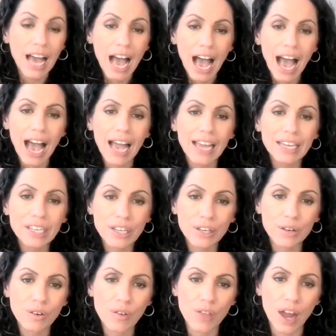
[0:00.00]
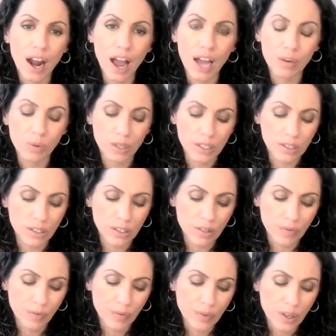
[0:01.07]
I knew that I was
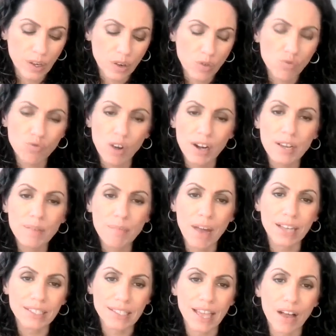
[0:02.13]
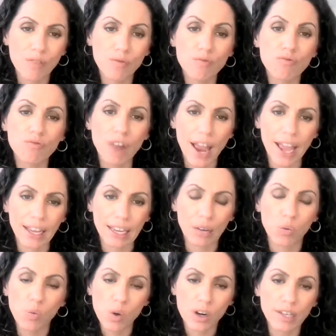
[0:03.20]
running myself
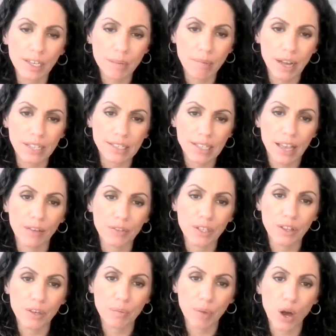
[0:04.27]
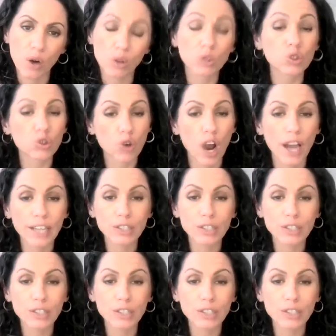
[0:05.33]
ragged, working myself to the bone, trying